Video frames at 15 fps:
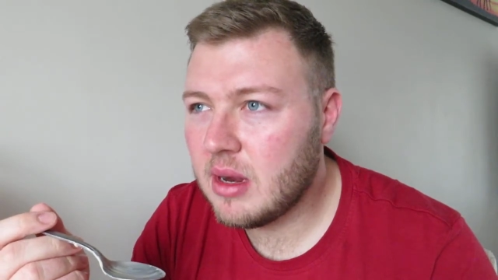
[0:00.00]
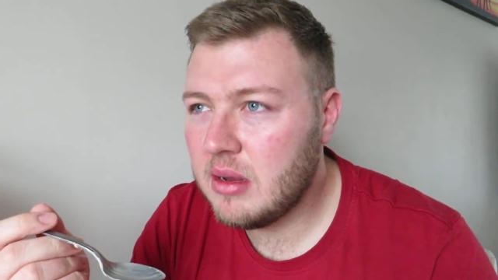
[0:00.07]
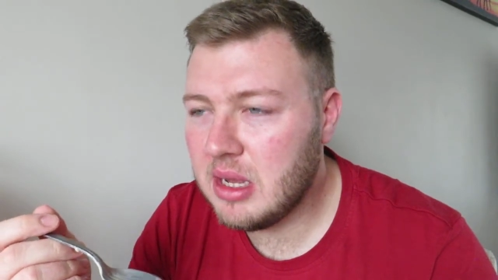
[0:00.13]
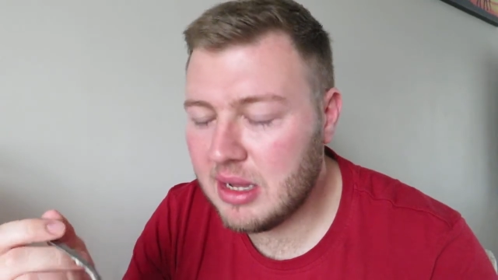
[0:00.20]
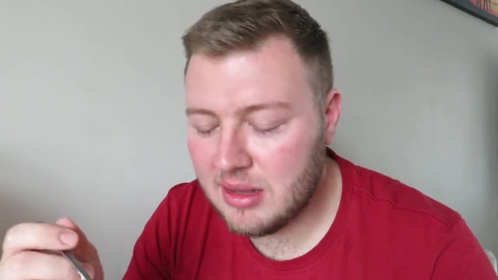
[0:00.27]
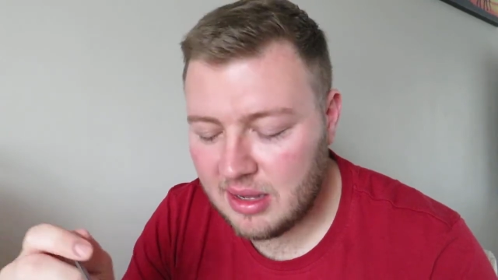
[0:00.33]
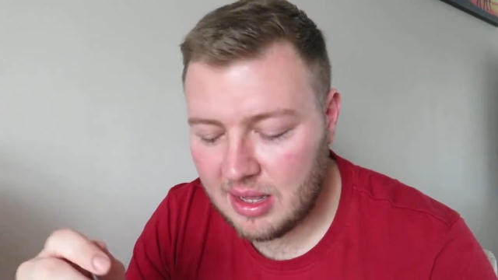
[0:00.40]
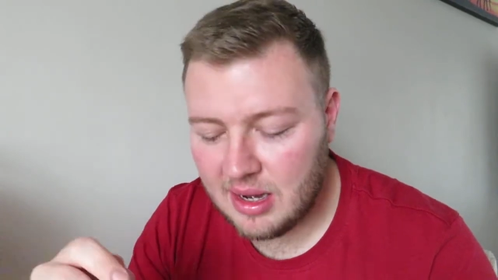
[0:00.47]
You
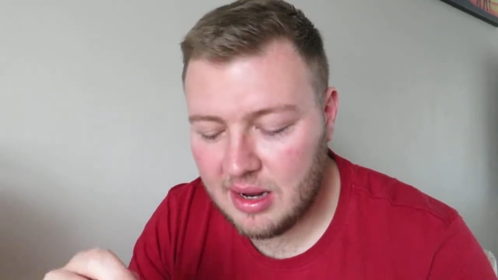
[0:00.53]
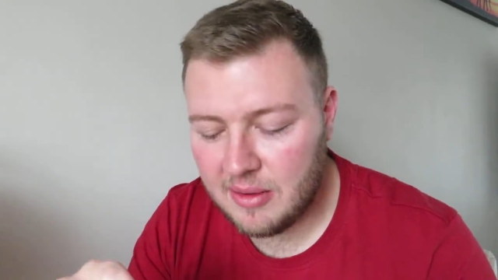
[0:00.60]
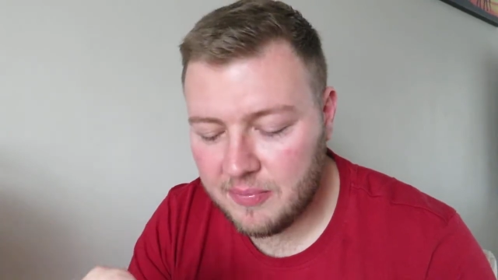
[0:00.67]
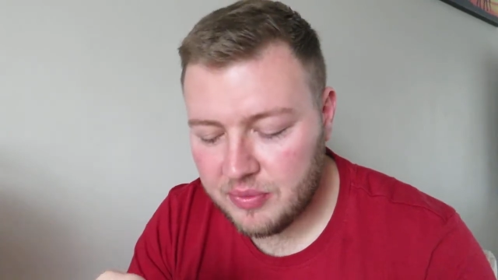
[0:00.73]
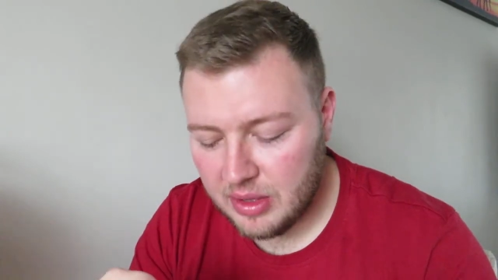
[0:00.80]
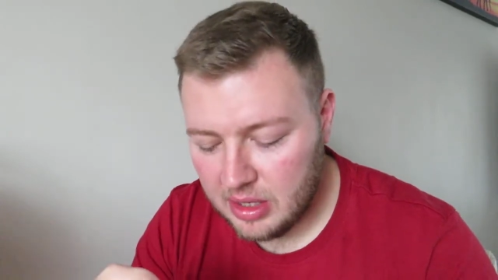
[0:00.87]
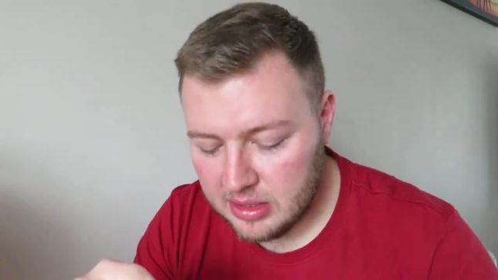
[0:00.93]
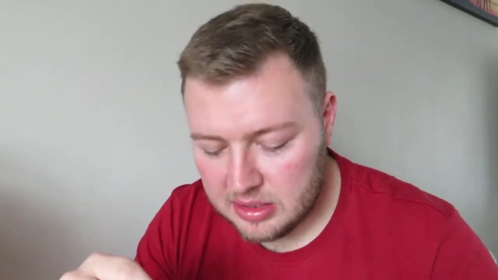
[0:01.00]
can kind of
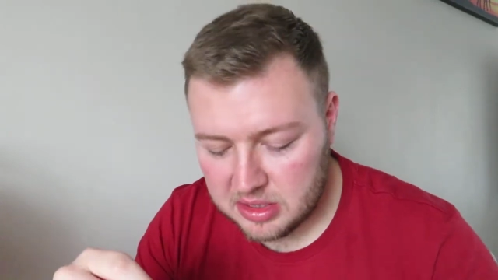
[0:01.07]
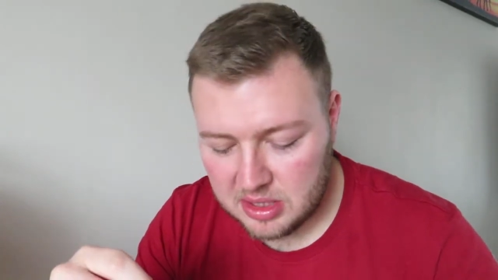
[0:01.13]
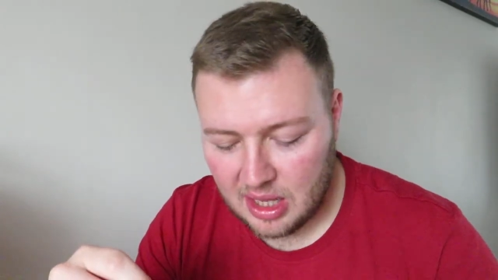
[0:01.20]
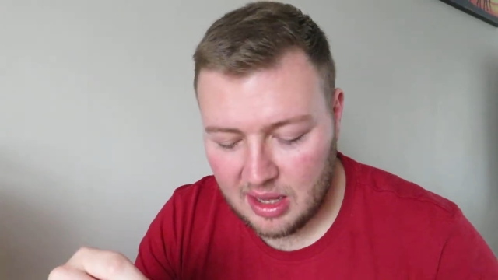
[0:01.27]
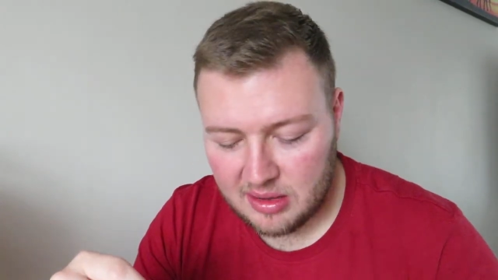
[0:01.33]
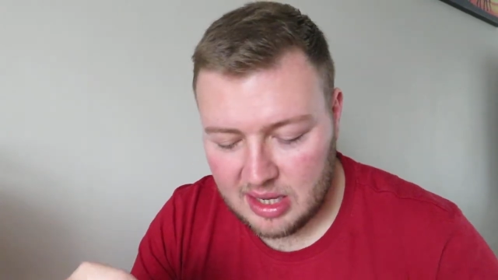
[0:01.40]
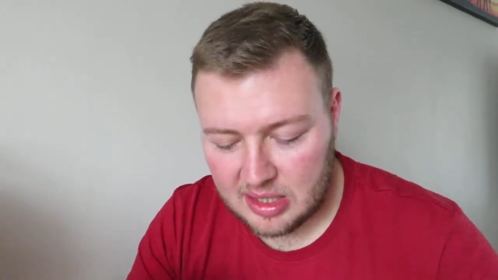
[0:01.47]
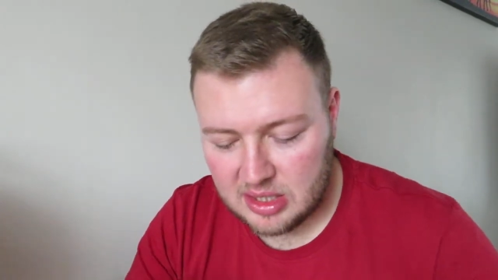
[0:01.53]

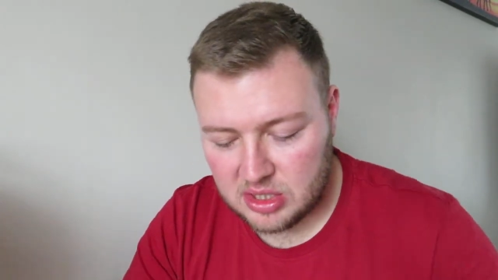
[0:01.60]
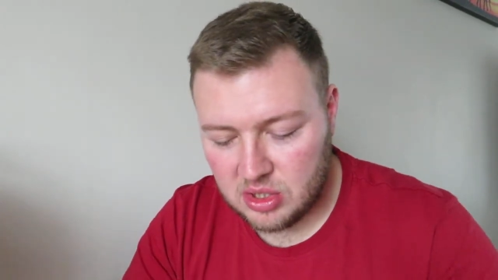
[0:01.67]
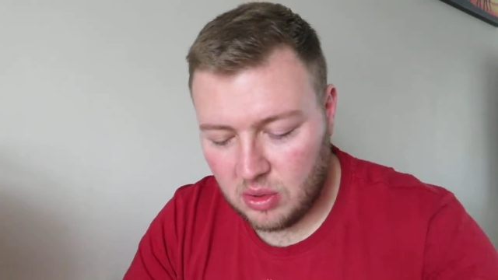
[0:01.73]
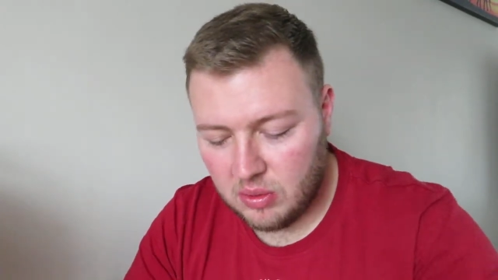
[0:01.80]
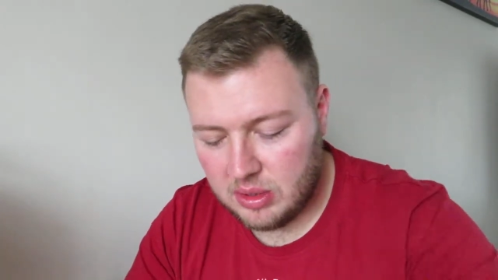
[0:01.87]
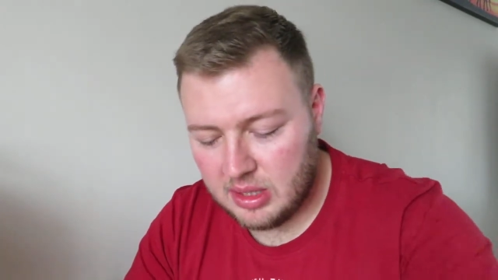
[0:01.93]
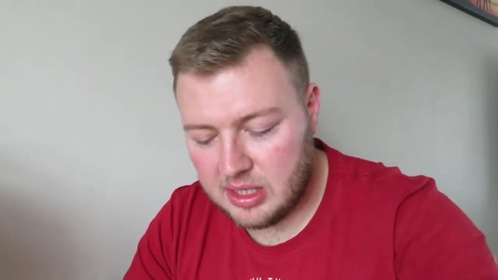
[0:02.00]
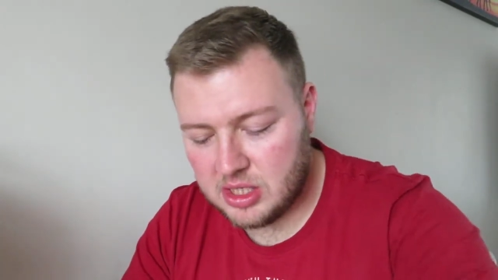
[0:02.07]
slightly taste the
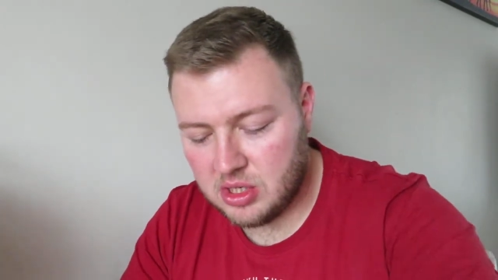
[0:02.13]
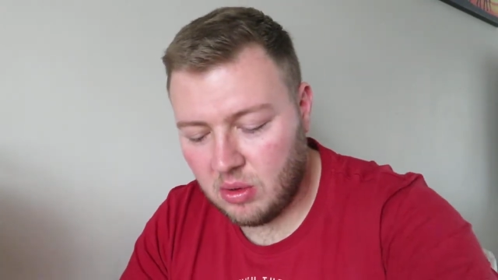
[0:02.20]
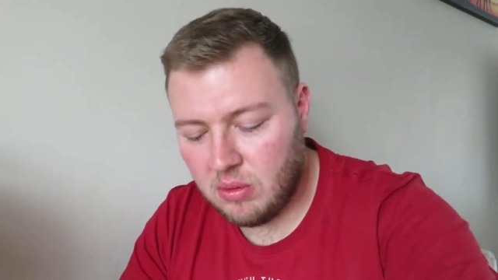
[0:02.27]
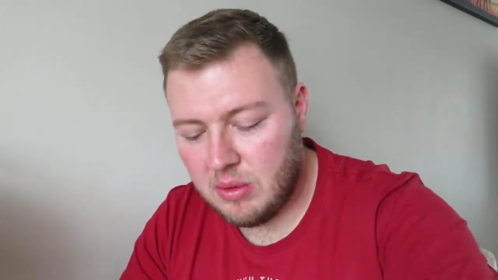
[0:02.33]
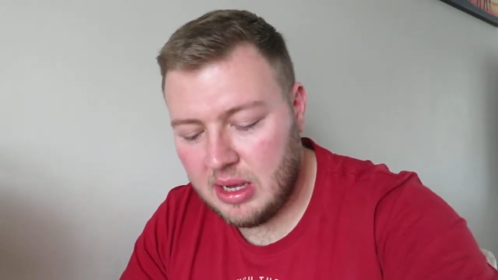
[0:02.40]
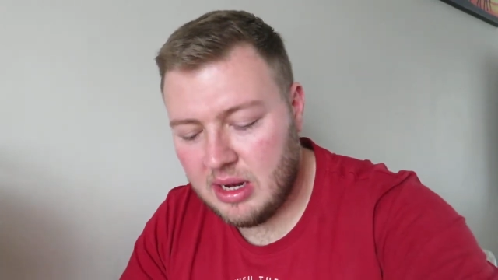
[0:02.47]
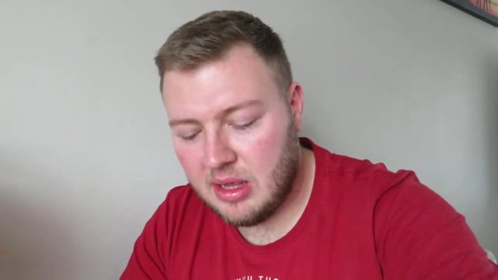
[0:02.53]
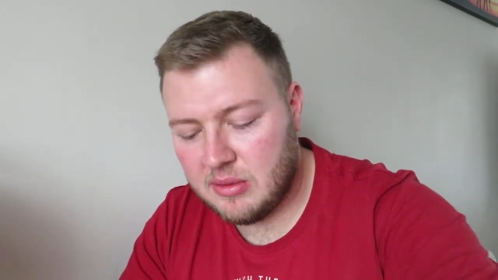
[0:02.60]
salt in
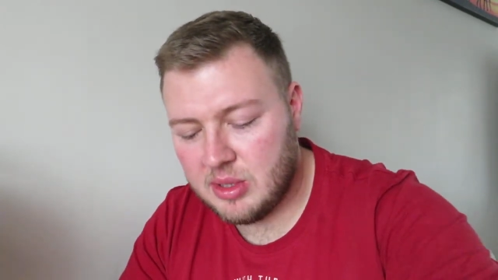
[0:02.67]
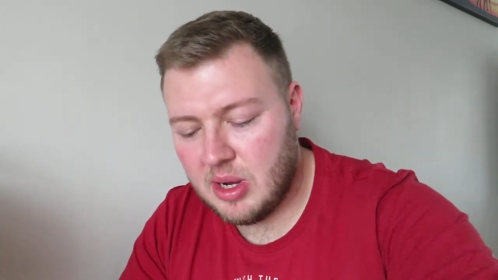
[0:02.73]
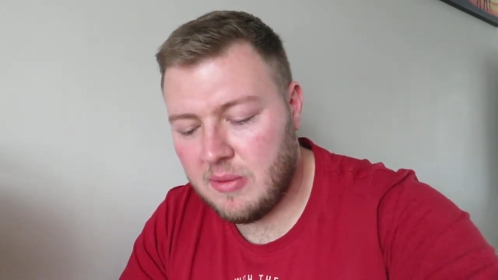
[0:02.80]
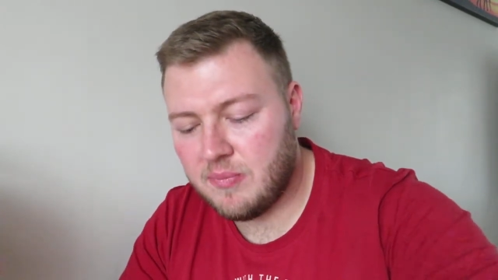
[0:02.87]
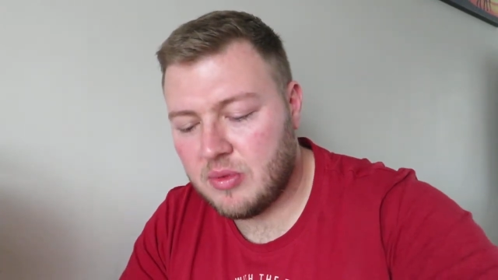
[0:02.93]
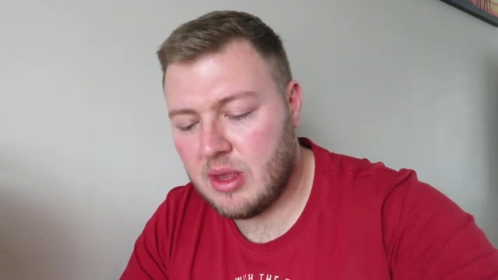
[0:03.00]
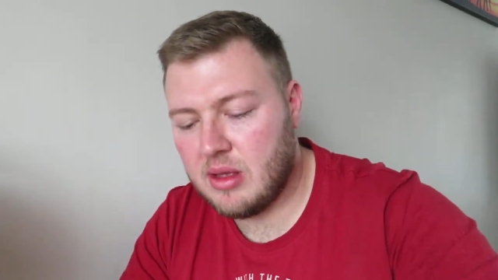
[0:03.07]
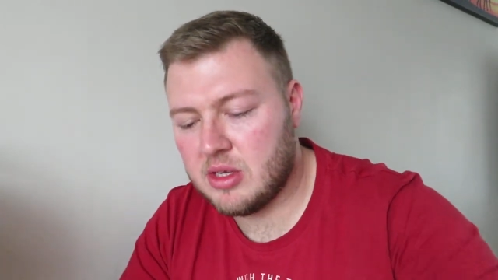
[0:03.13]
it as
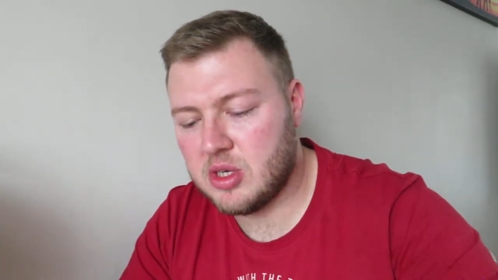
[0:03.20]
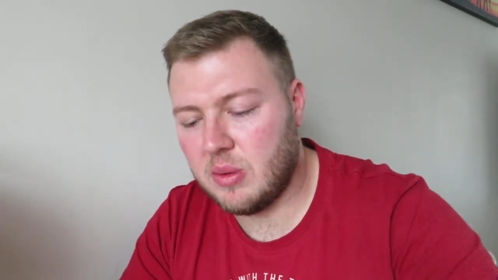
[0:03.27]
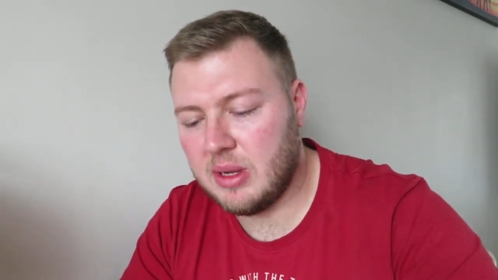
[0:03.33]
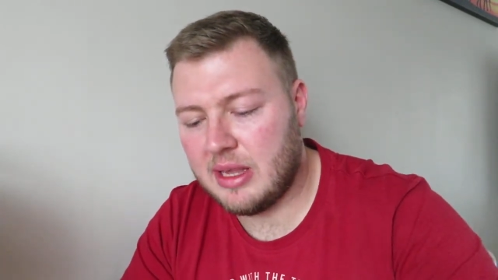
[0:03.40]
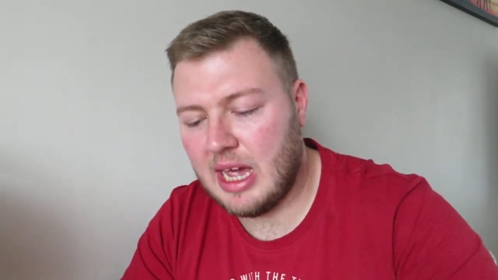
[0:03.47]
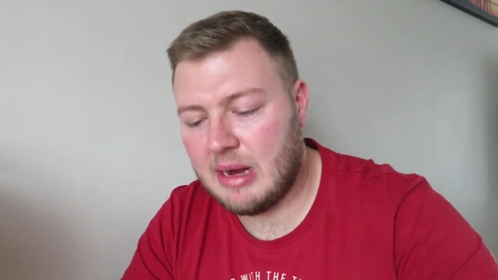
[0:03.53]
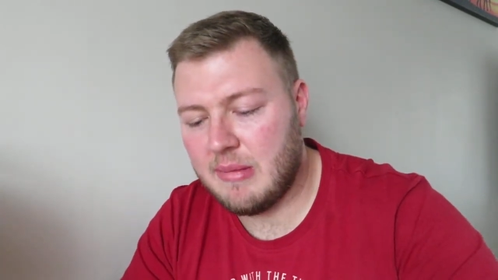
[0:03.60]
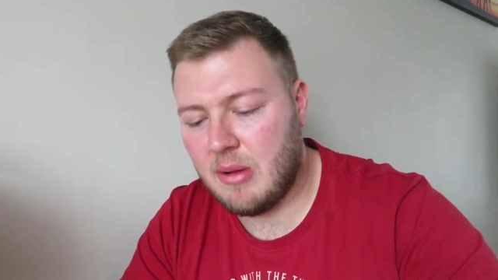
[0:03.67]
well. The
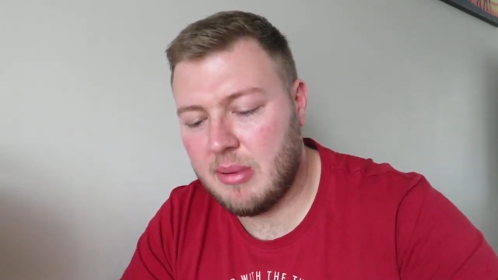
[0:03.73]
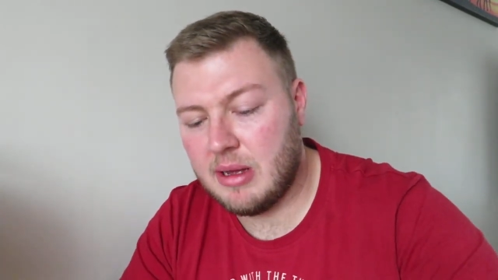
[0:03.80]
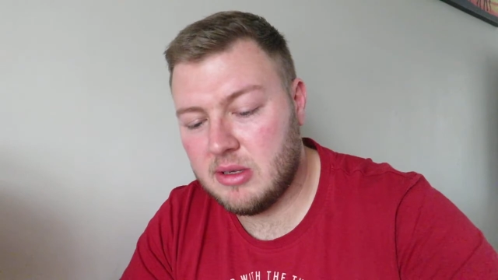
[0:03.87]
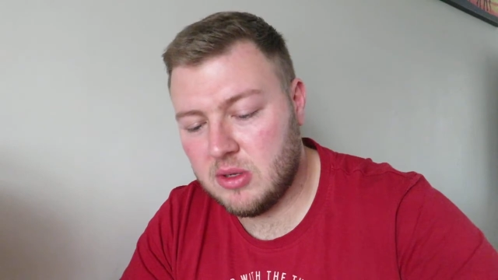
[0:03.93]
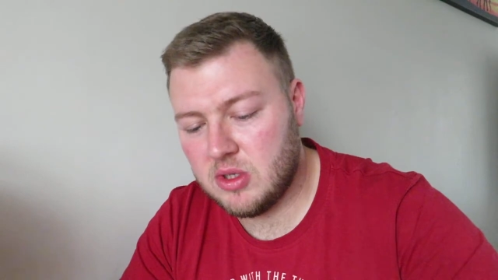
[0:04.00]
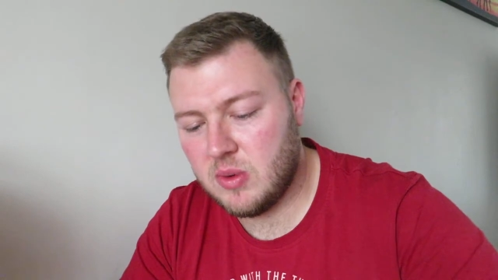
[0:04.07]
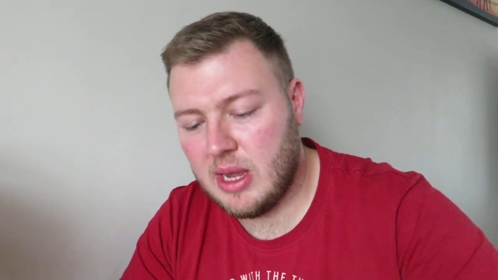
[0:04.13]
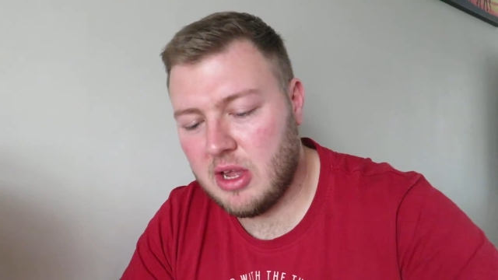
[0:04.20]
salted caramel, but
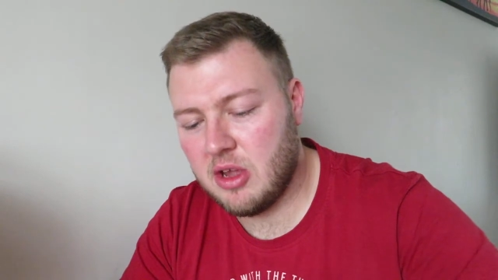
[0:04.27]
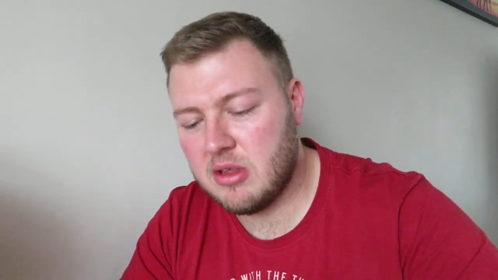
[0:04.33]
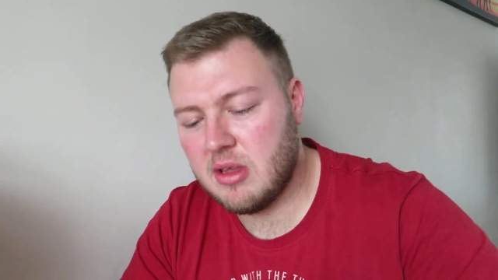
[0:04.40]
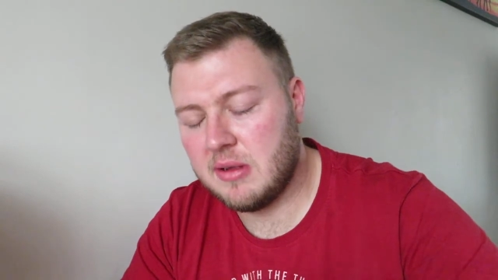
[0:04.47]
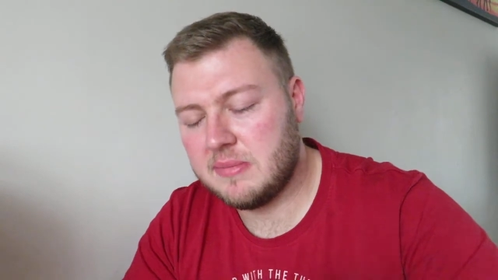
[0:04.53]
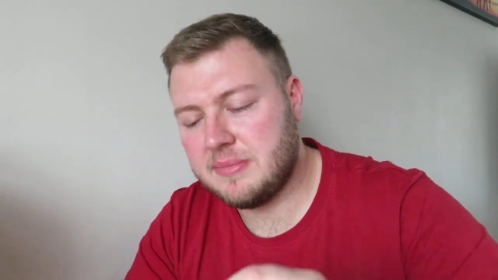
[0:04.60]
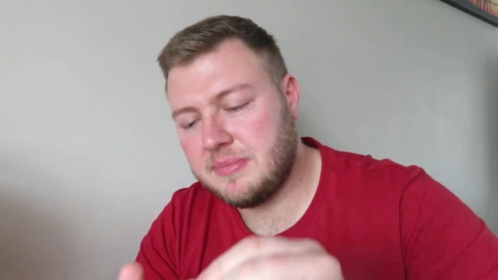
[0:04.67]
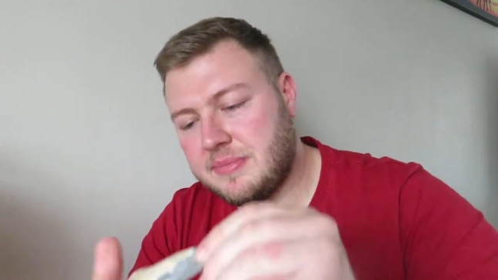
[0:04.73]
that's quite good.